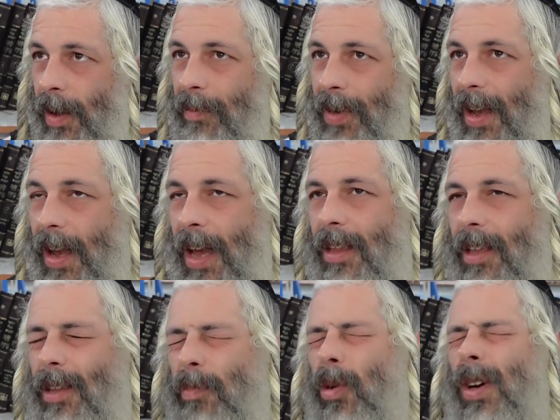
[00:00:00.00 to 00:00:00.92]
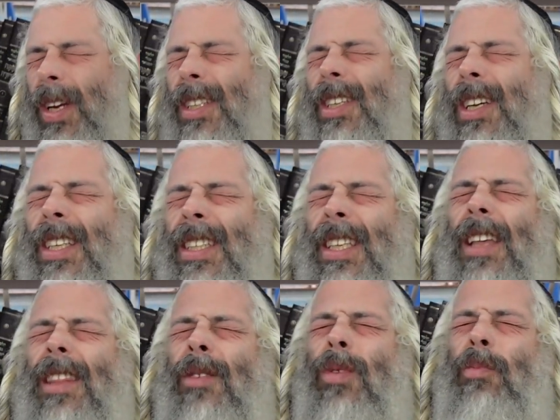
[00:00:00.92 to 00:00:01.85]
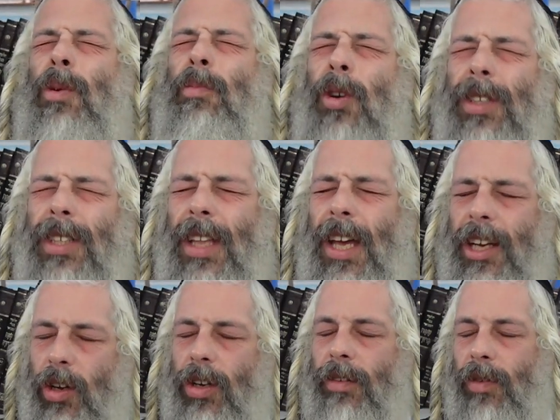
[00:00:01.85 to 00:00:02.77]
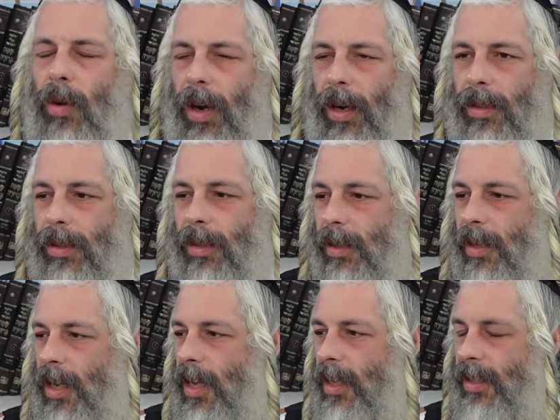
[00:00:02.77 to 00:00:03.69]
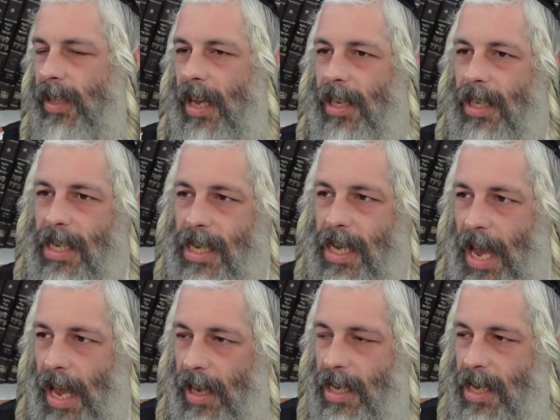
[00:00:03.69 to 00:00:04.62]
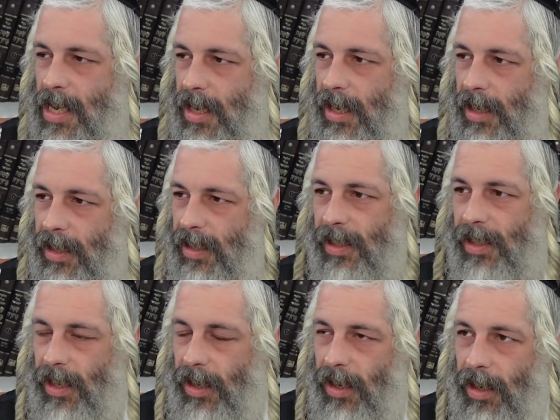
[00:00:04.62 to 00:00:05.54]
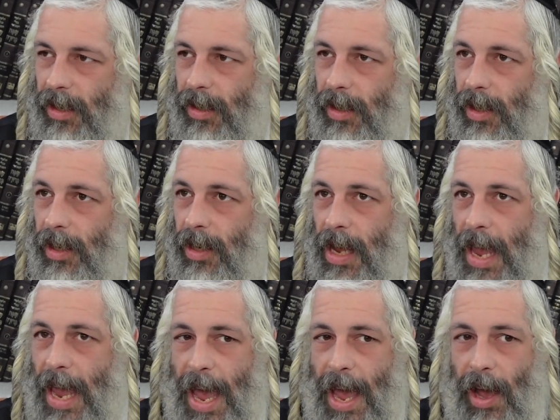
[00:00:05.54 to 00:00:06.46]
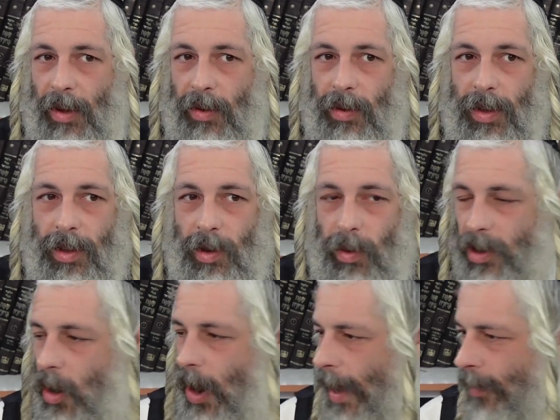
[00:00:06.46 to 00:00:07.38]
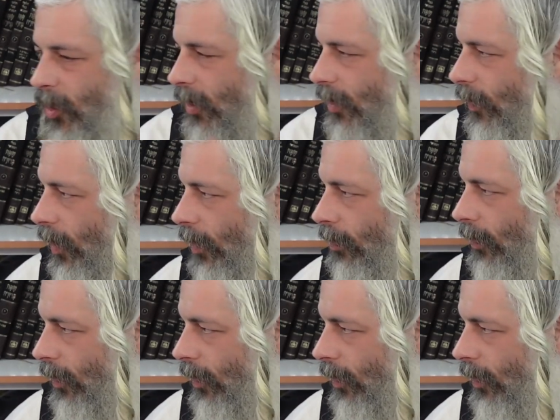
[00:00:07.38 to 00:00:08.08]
but I think the point is, it's not that we're proposing that it could have worked. It's that he considered how there were no options for him.